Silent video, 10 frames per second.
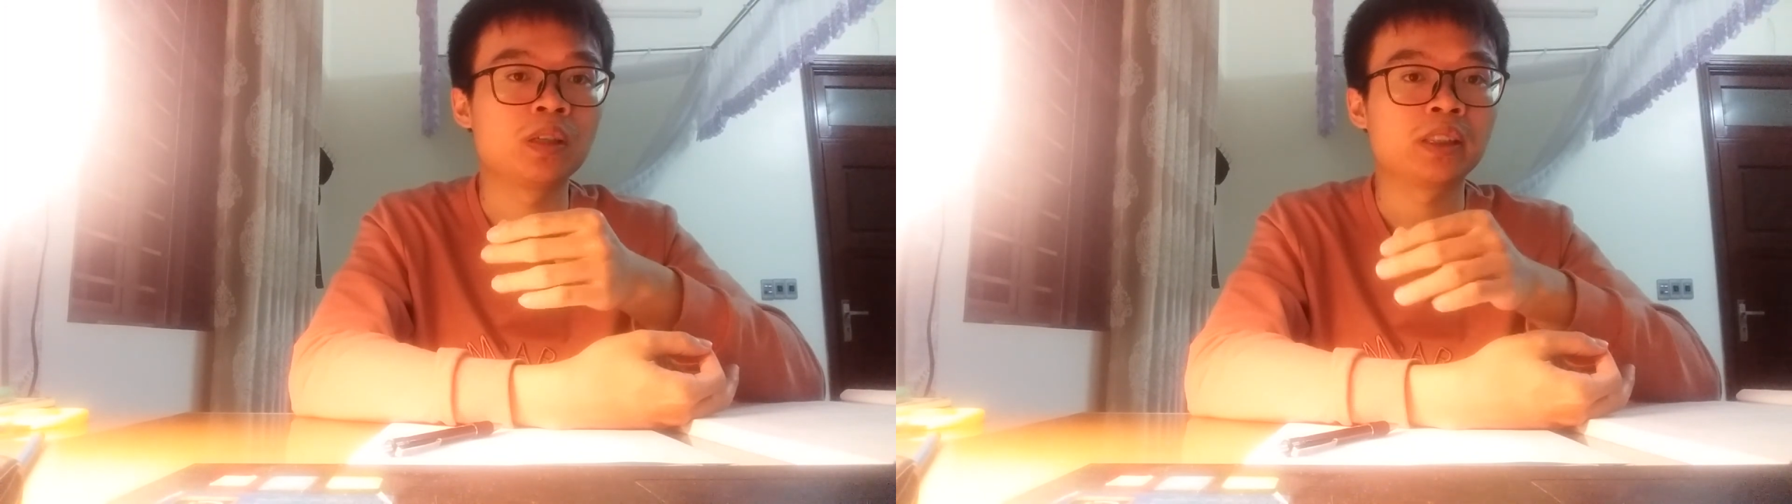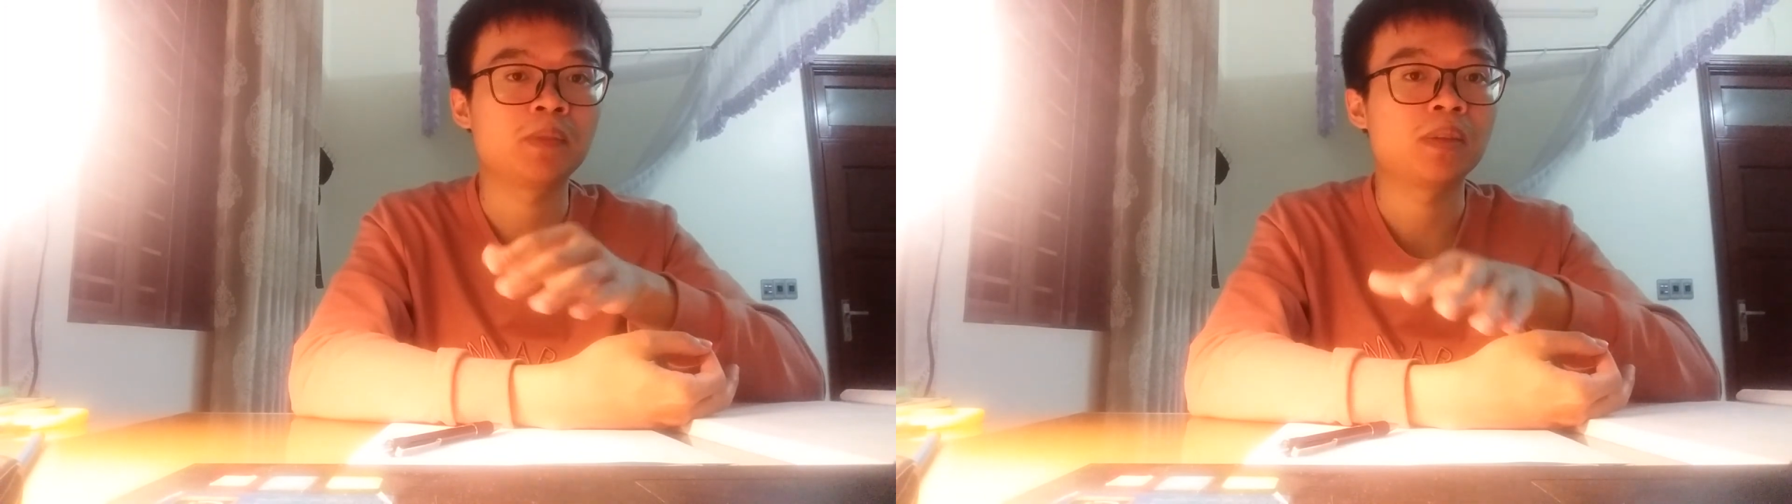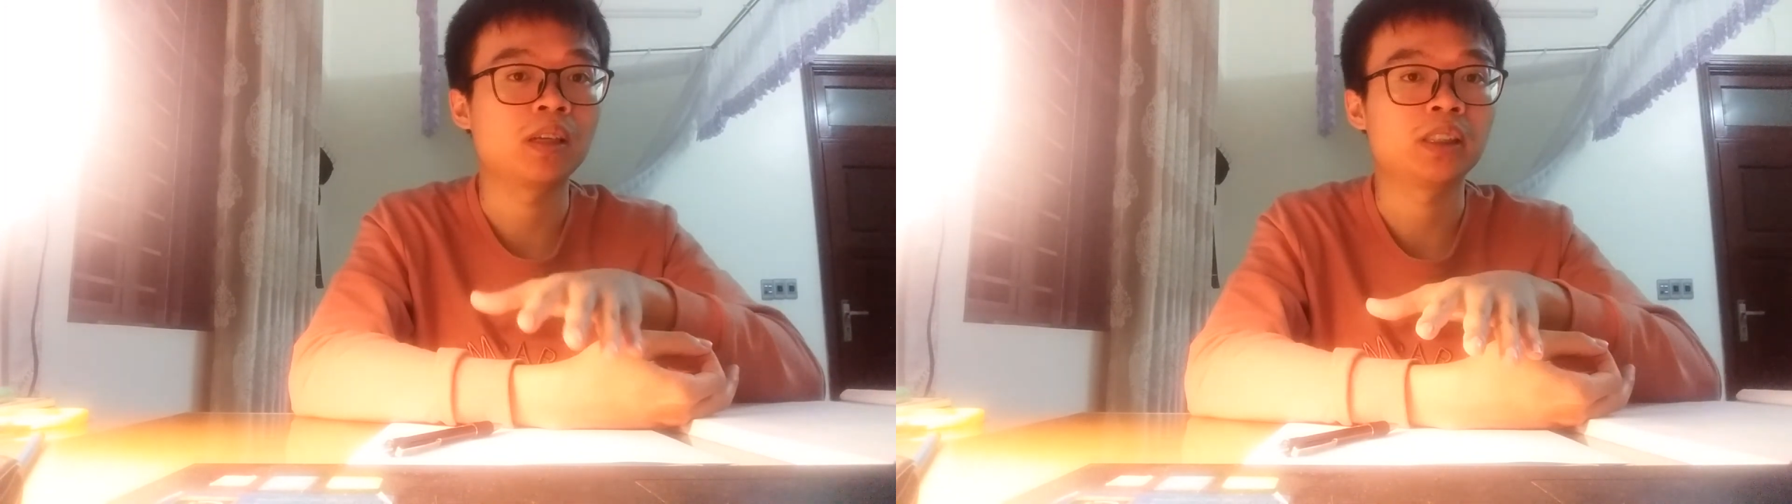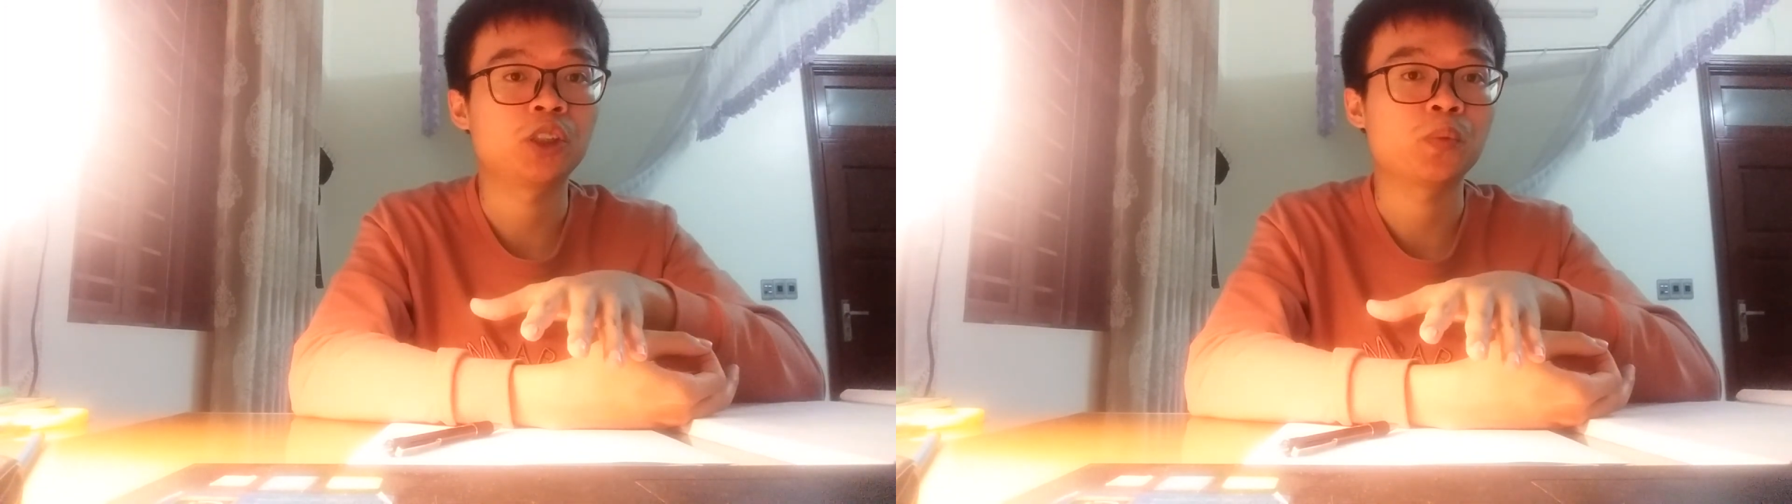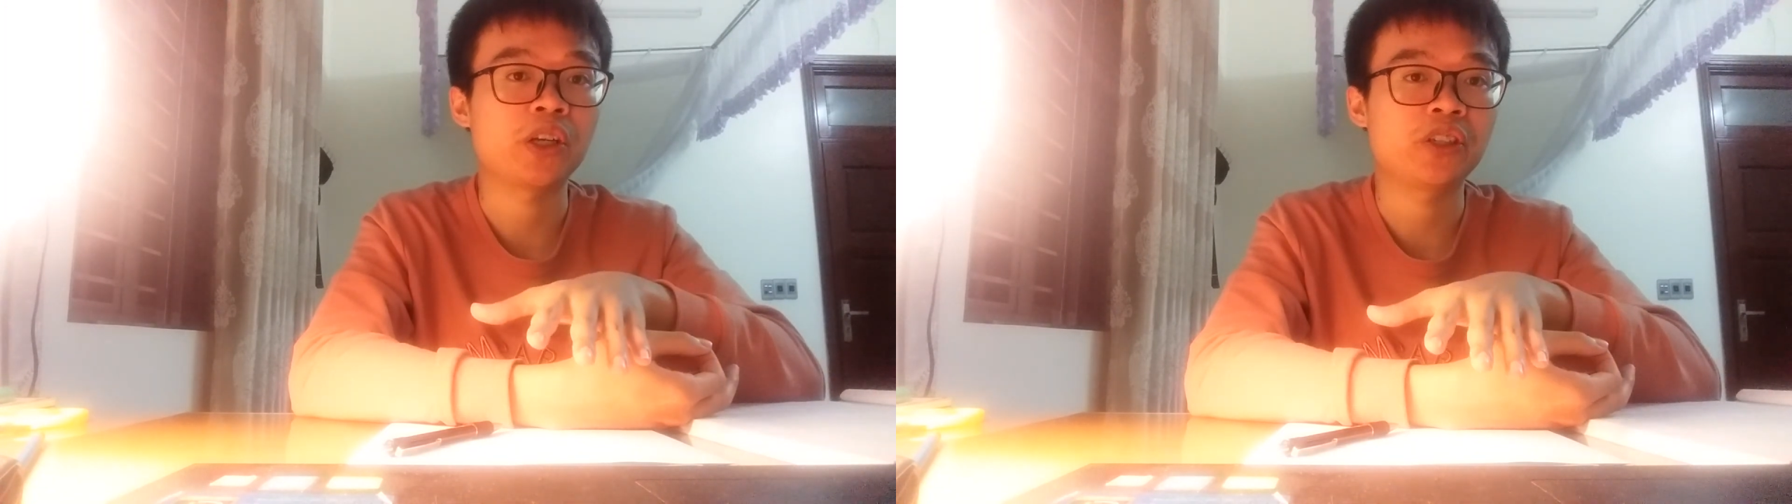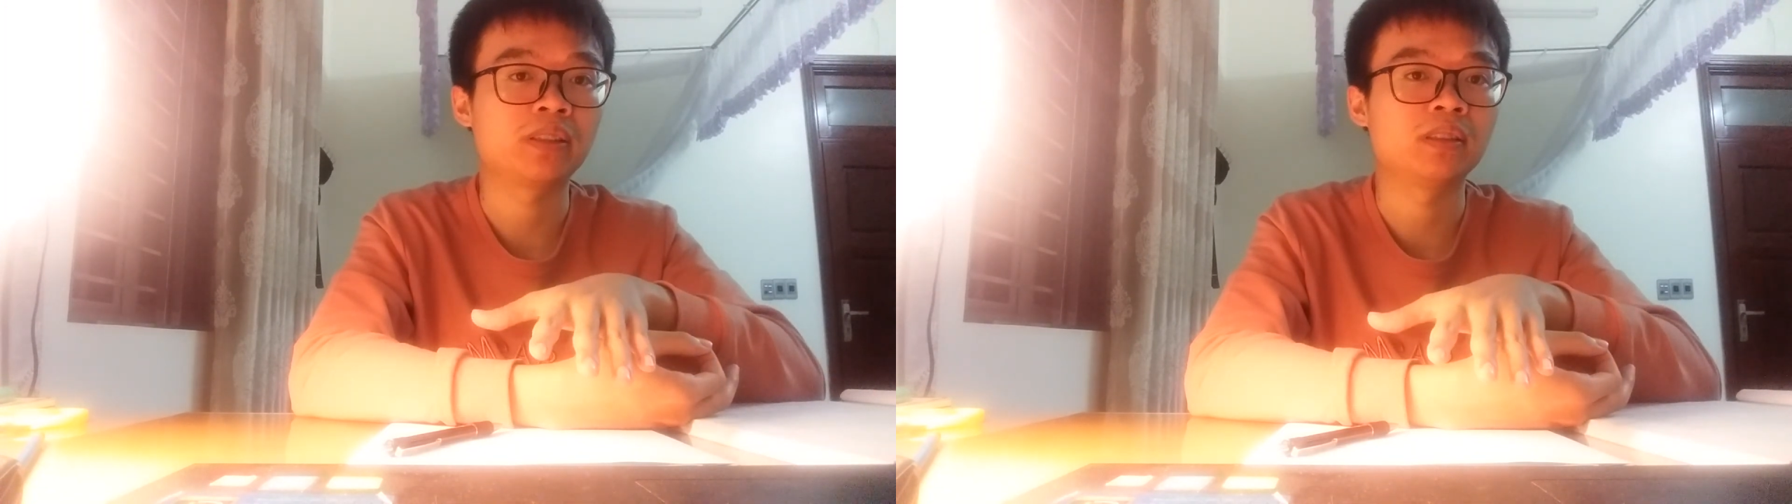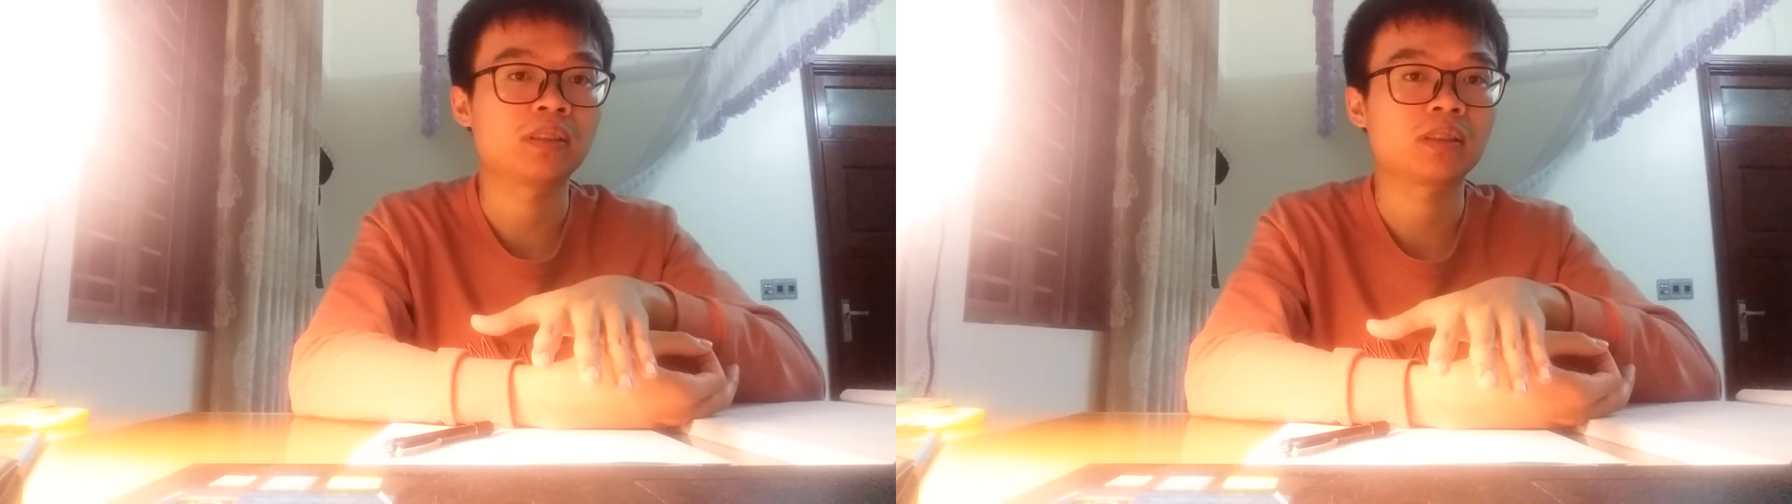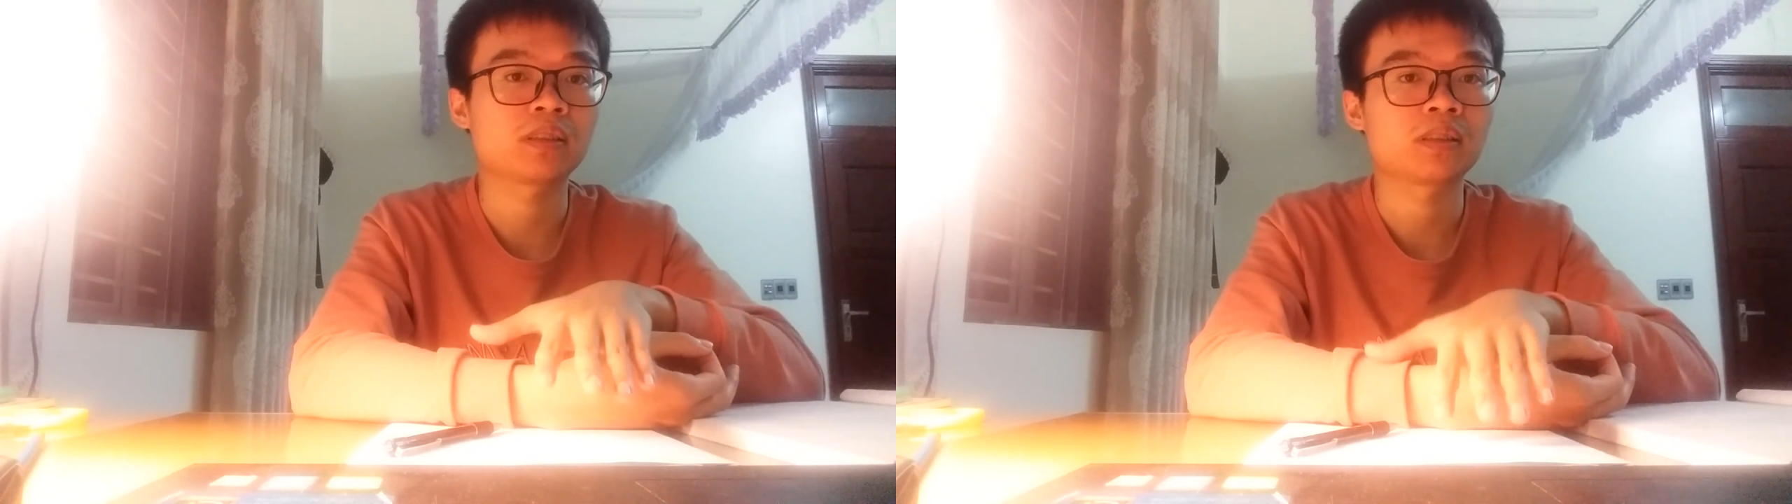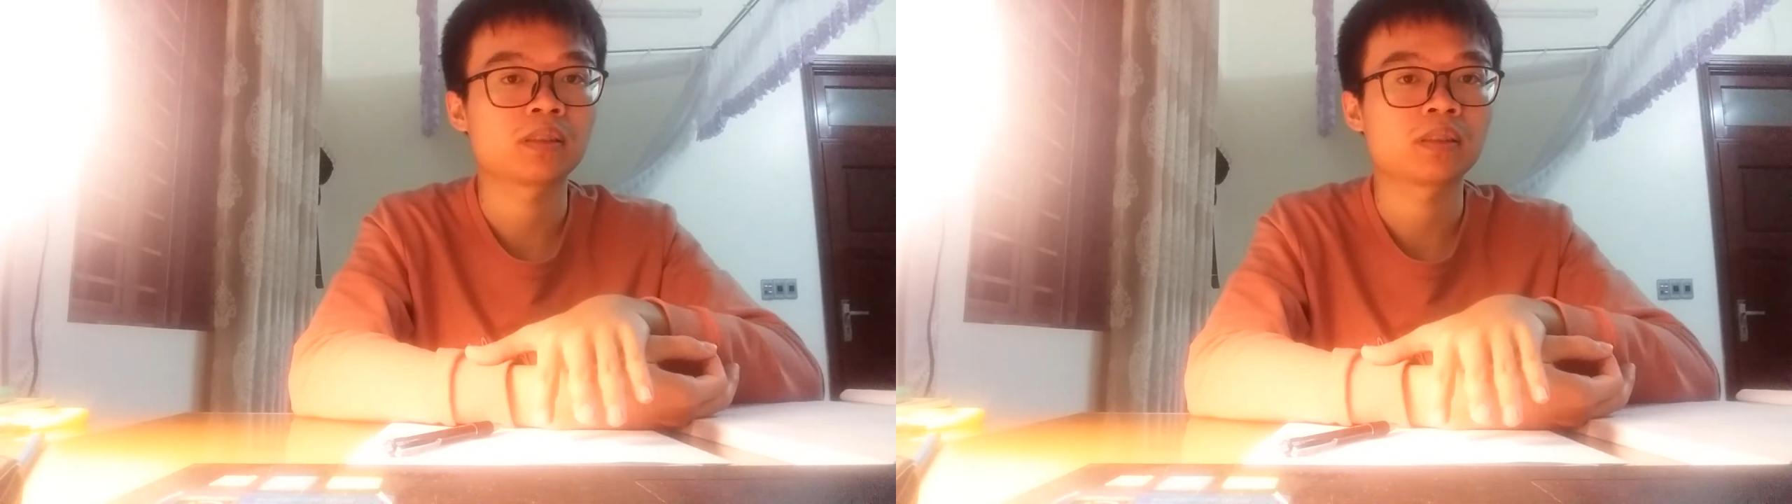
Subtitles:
similar situations.